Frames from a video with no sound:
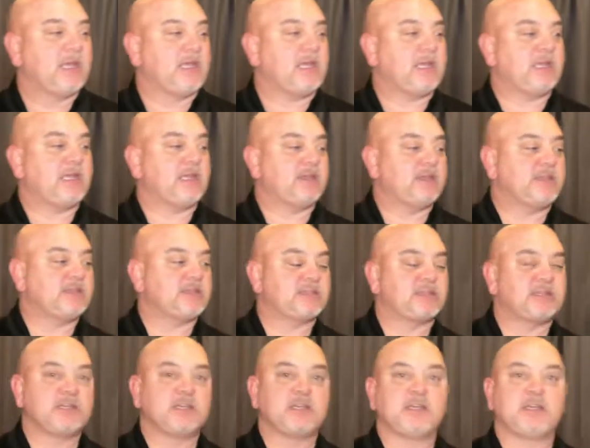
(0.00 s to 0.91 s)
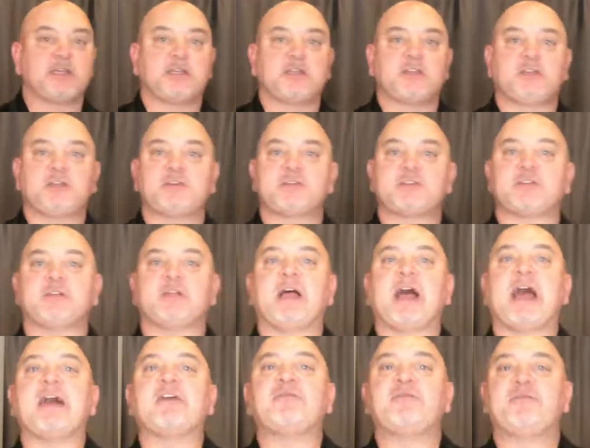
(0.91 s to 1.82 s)
is, do you still
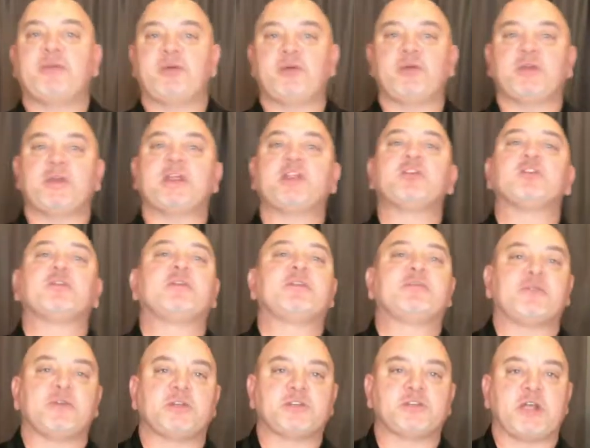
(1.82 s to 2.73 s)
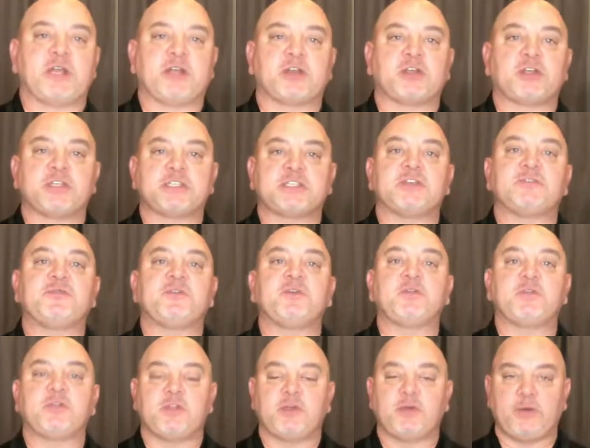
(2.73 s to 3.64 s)
have food in your refrigerator? Because if
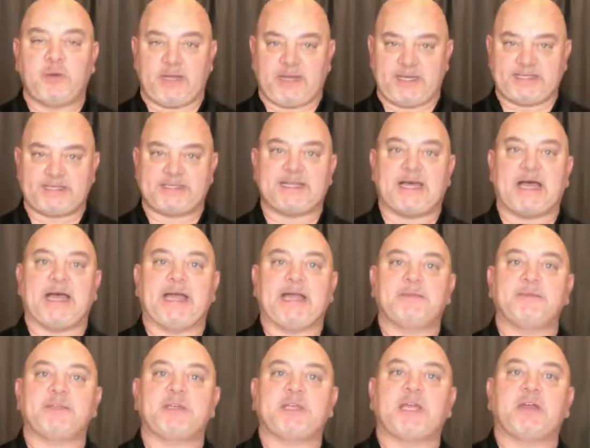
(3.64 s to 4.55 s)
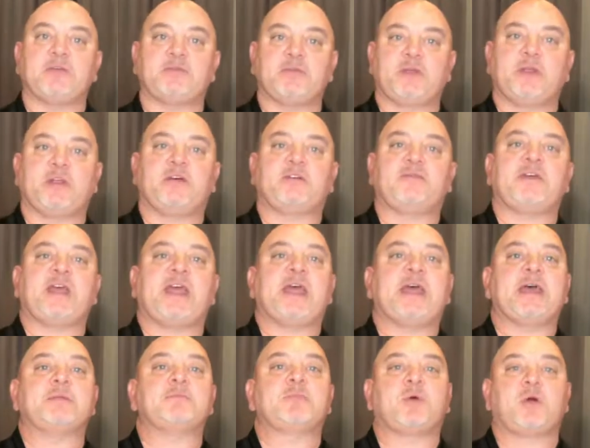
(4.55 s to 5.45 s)
you do, it is time to get rid of
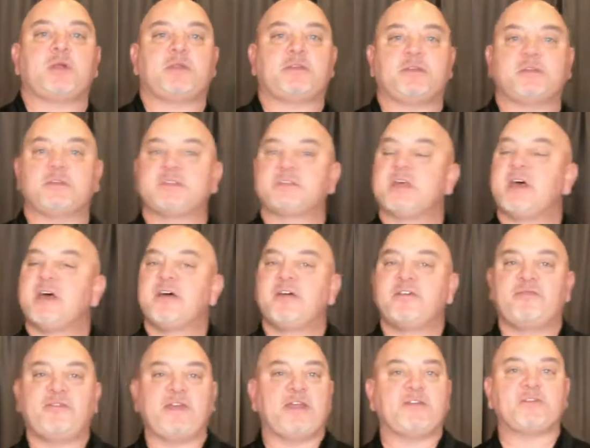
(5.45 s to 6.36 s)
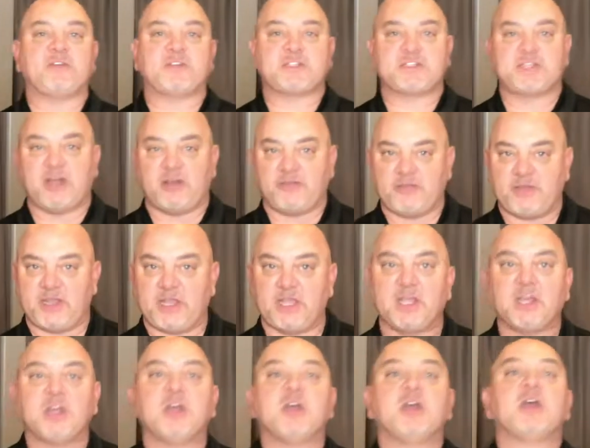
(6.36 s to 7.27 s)
Aunt Martha's favorite stuffing.
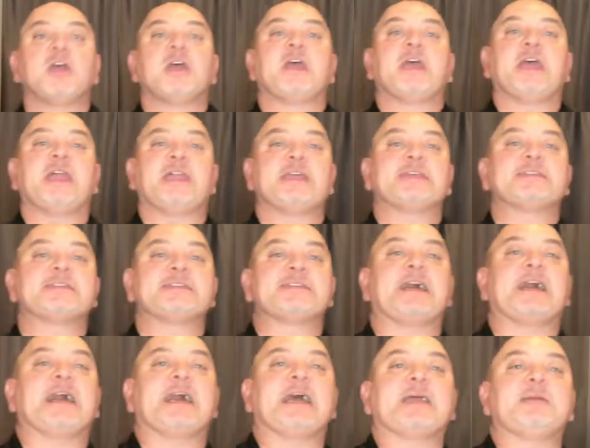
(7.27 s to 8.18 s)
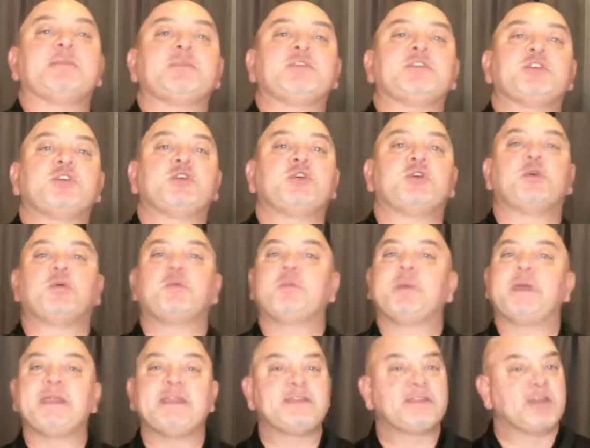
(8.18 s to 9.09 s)
It is time to
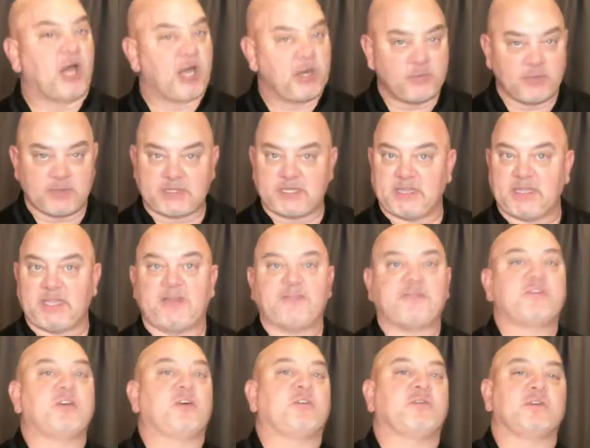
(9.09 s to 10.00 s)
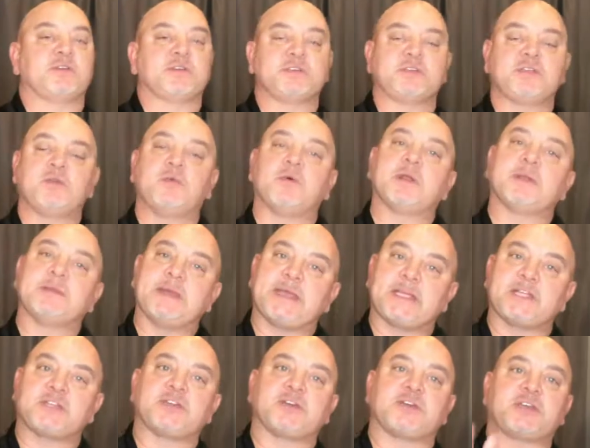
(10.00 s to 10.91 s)
be done with the leftovers. You want to
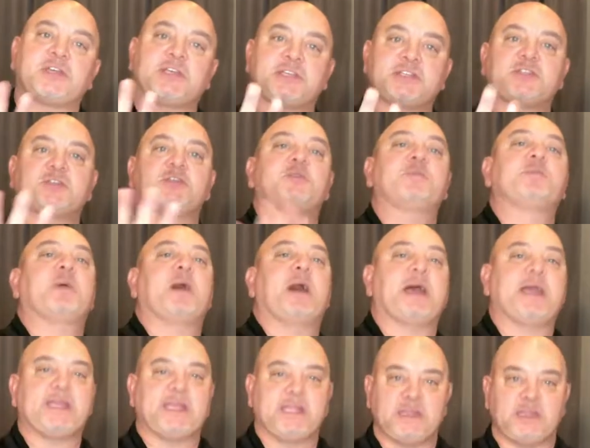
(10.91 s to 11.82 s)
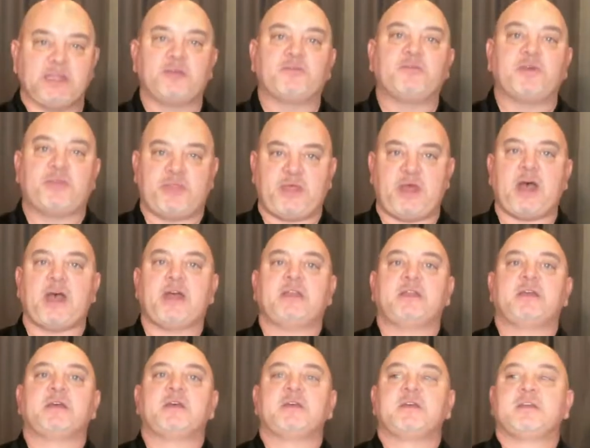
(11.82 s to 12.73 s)
make a turkey soup? I can live with
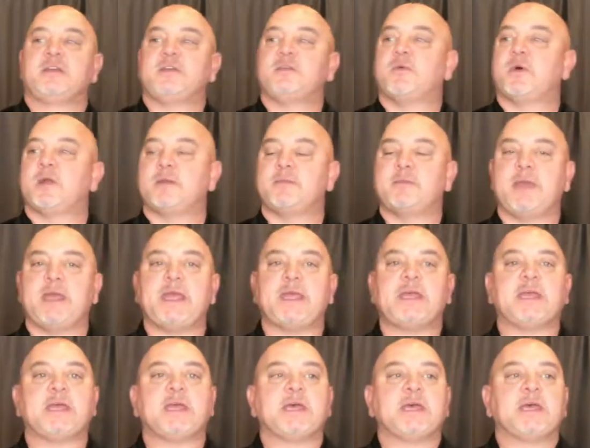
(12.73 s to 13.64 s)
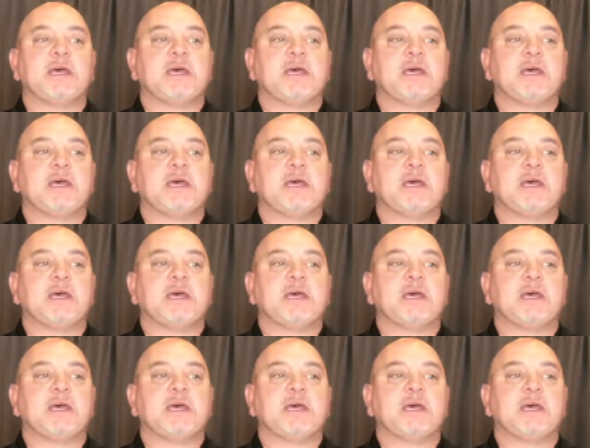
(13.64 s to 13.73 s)
that. You want to make